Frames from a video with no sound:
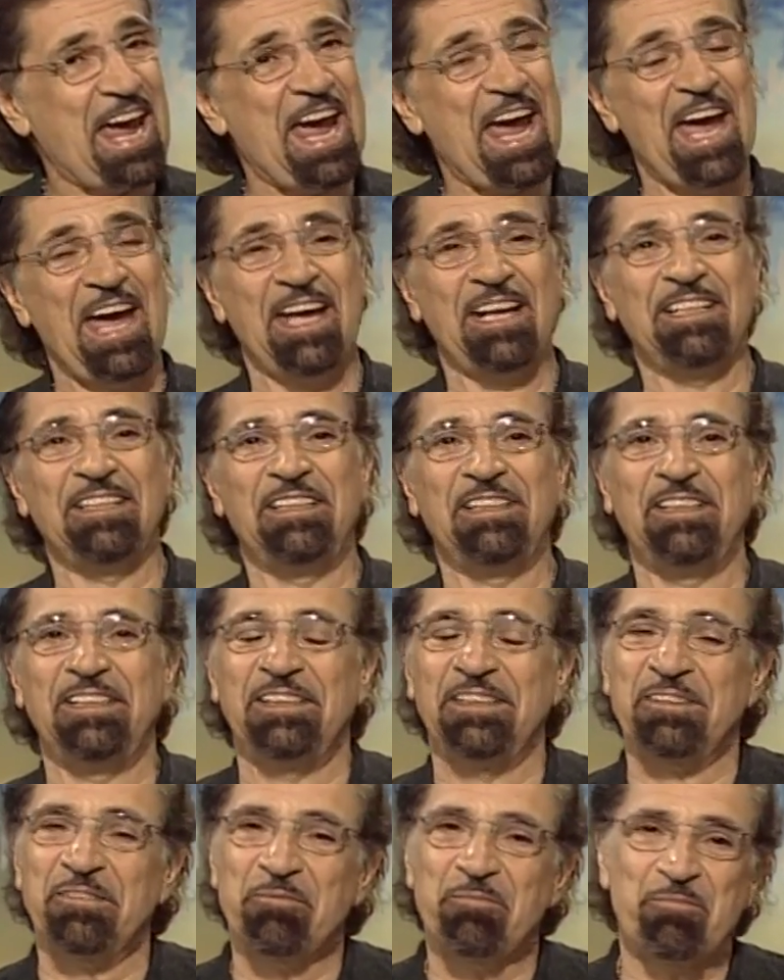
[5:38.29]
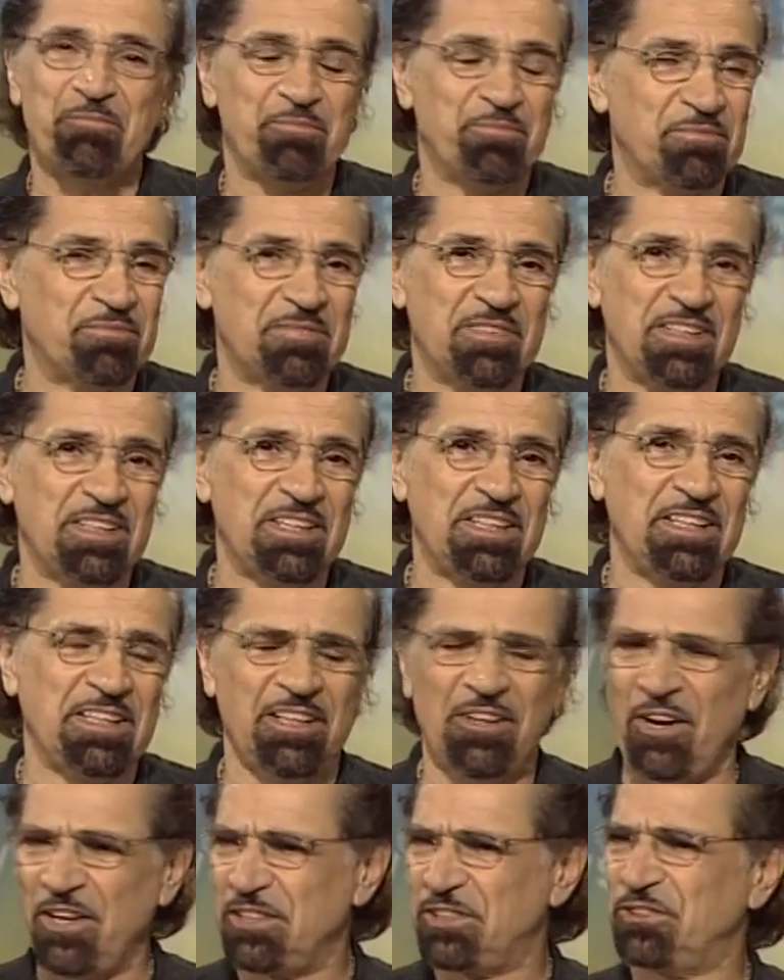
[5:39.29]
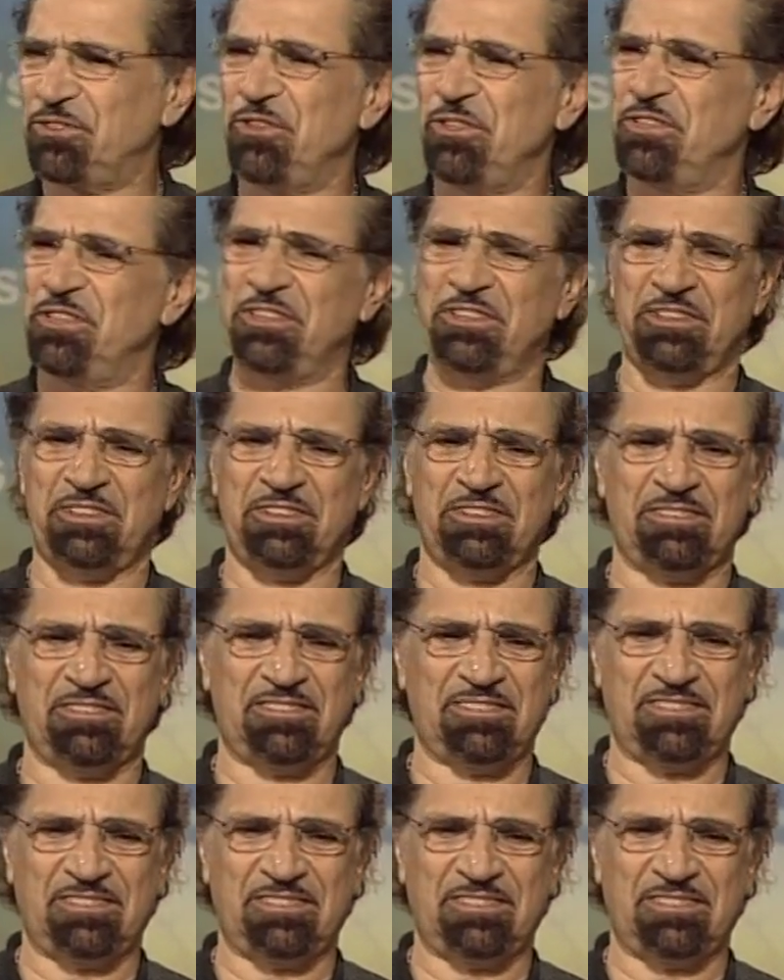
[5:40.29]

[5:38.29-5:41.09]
And, you know, I saw this